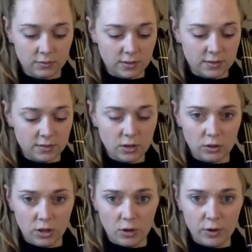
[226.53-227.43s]
This is our
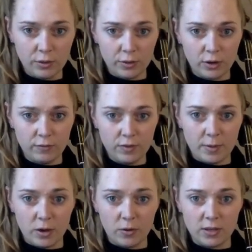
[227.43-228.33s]
lower third of the
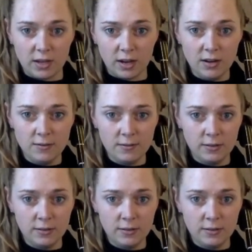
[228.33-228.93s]
bow here.